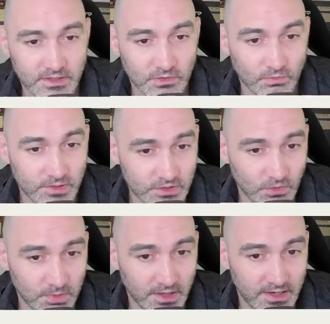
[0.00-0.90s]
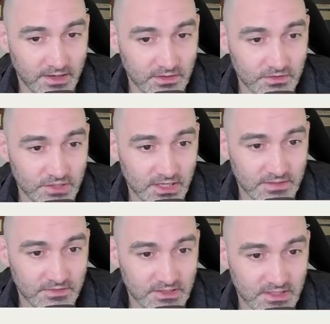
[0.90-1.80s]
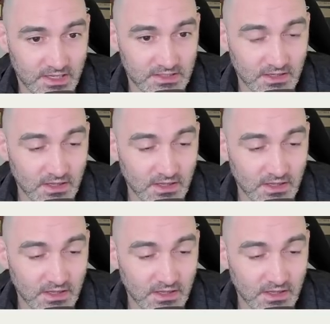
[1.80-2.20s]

the original plan had a good chance of success,